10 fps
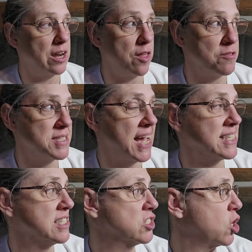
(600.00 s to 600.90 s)
and all those
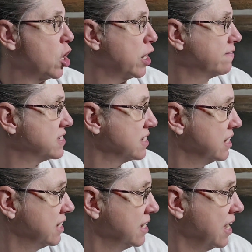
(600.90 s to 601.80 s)
hats and scarves.
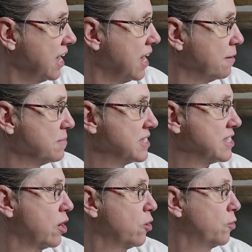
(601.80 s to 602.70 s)

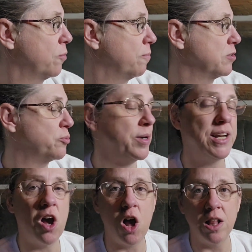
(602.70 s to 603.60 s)
So
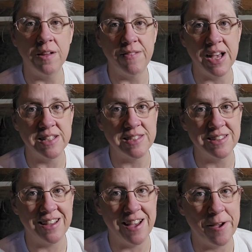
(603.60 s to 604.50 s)
between all of us,